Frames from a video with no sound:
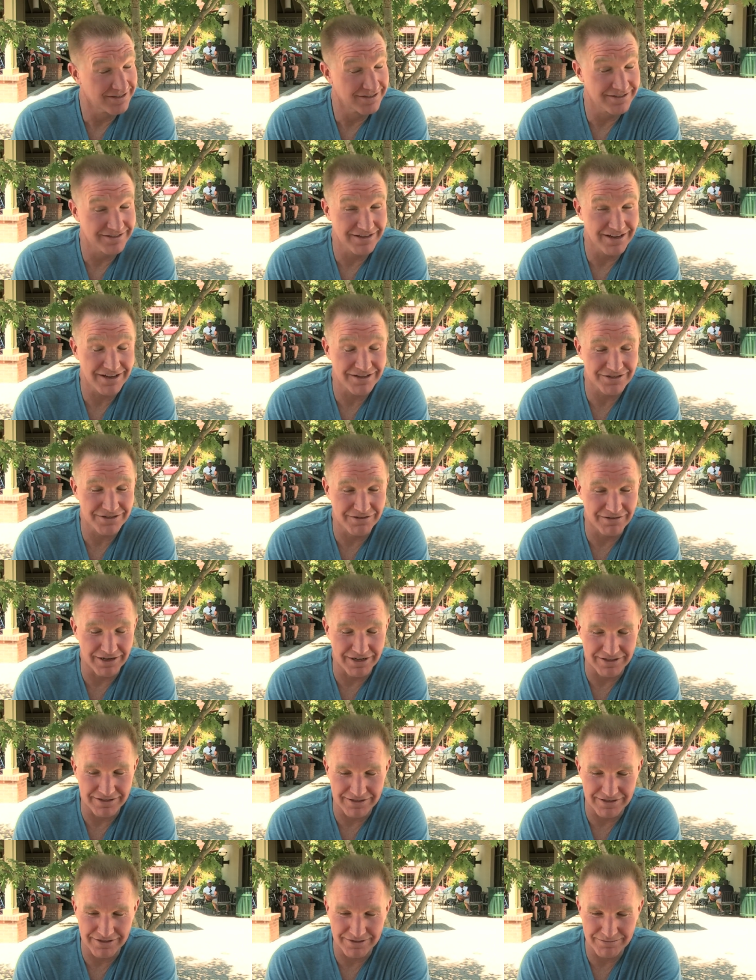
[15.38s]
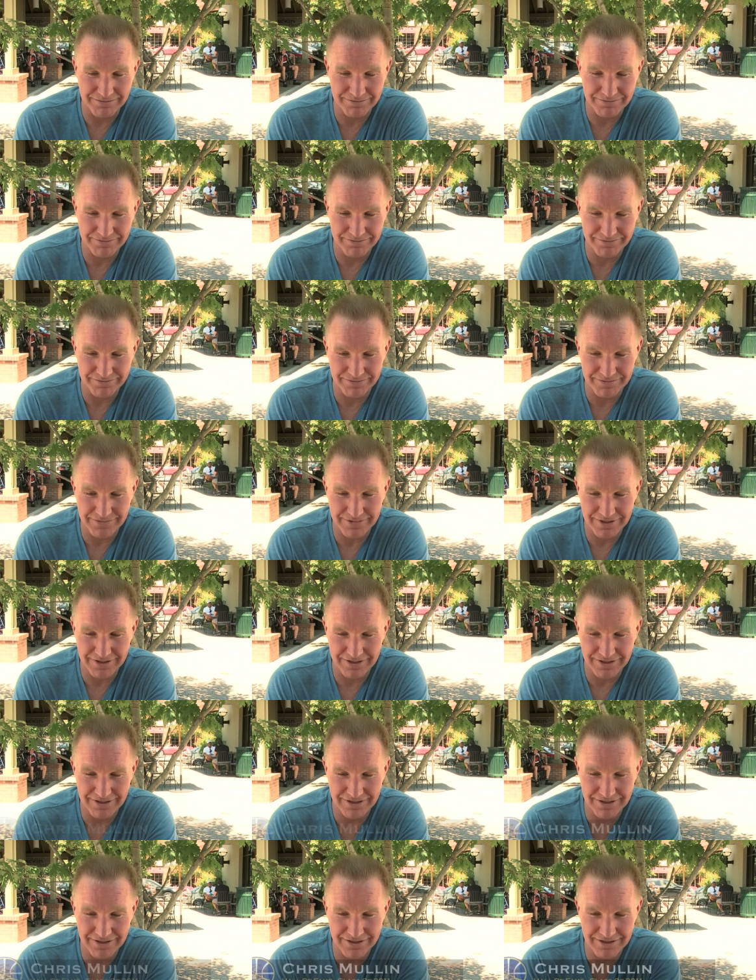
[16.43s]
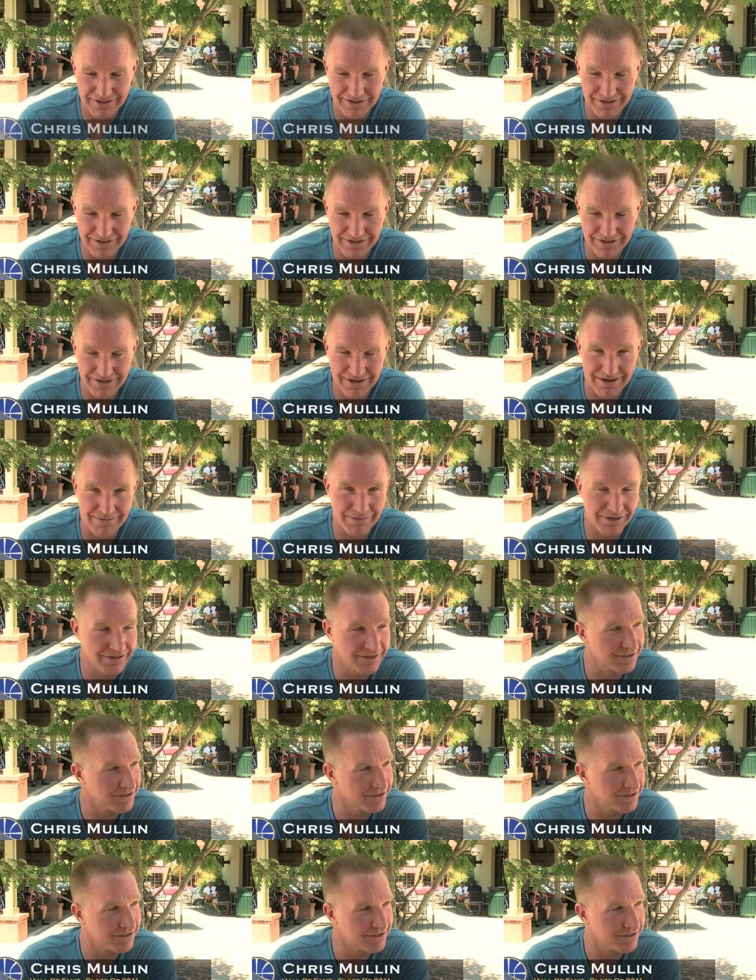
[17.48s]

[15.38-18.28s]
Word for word: Sounds great, Tim. Uh, not much